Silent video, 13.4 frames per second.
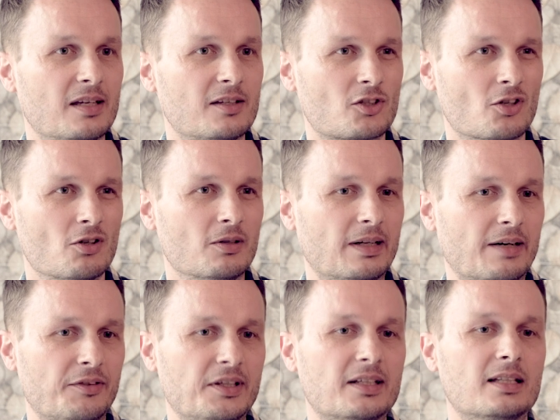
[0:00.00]
So I
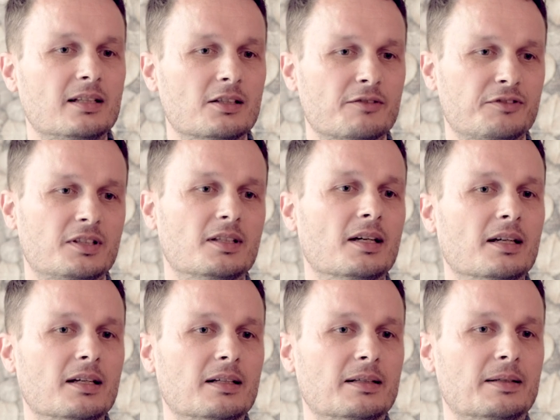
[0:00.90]
think at the end of the
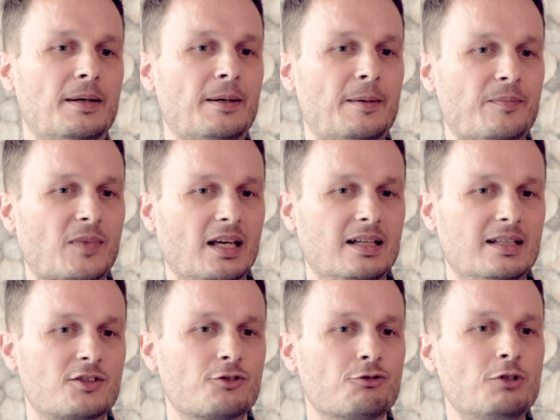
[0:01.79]
day,
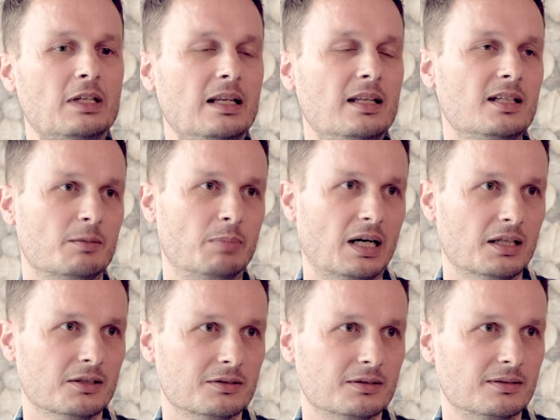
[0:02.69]
it's really
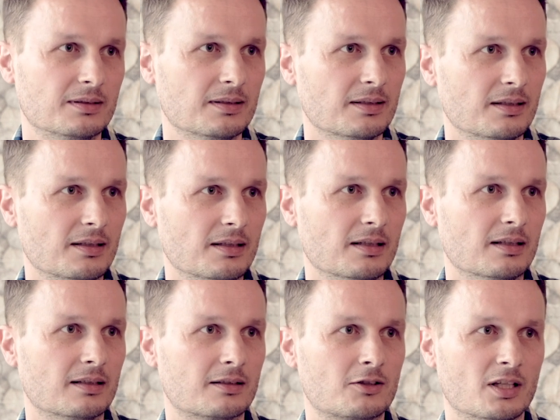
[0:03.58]
about
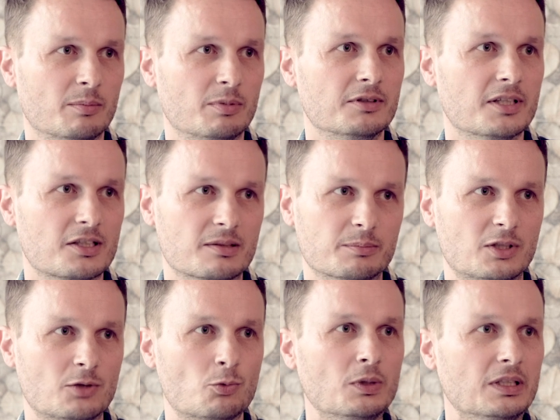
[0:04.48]
collaboration
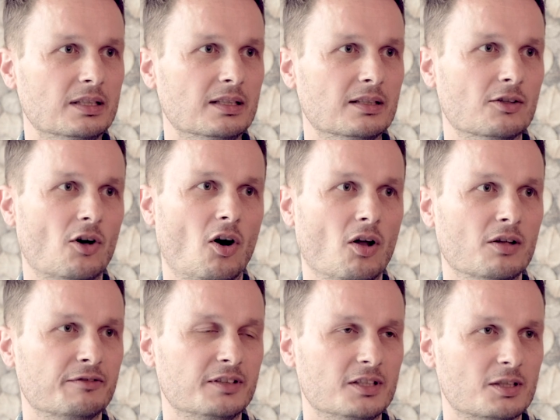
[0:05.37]
between all
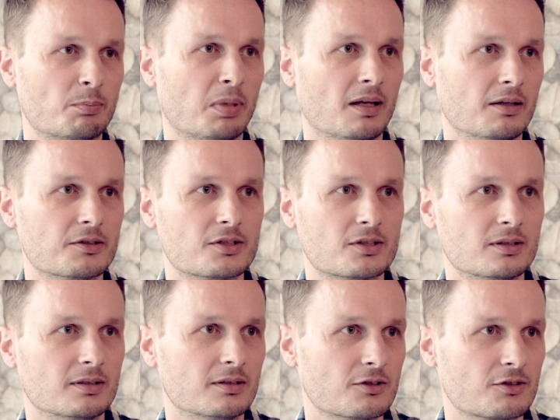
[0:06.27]
of these players in
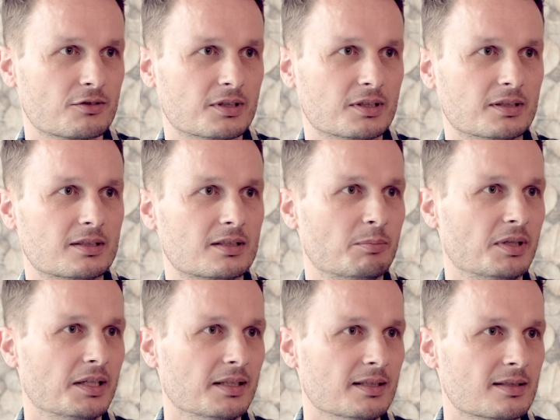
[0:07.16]
the industry. It's the
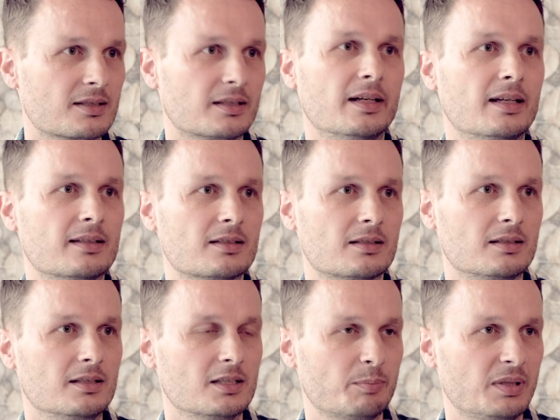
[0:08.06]
brands, it's the
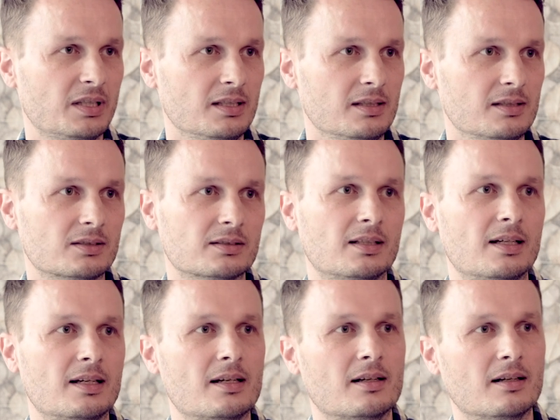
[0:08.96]
ESPs,
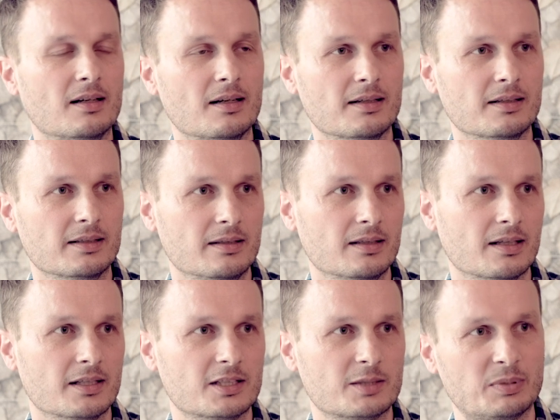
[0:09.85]
and the
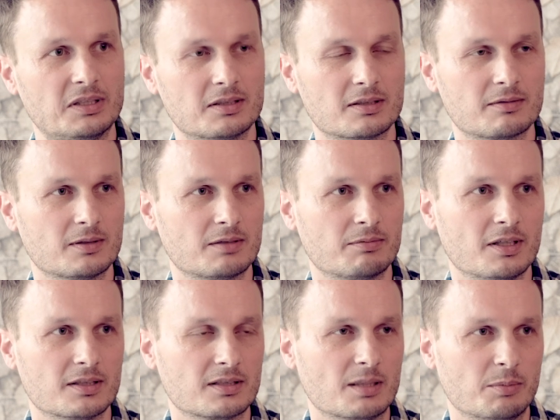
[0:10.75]
ISPs as well
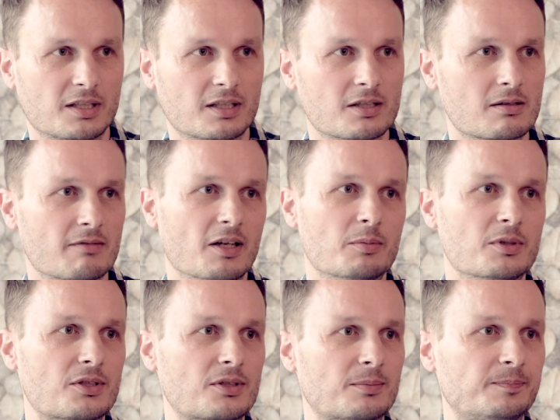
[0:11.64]
as the application
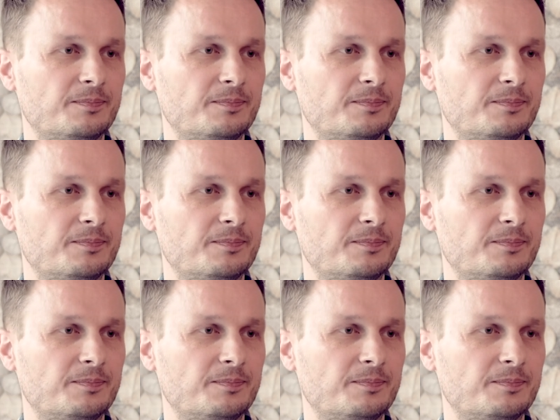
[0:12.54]
developers.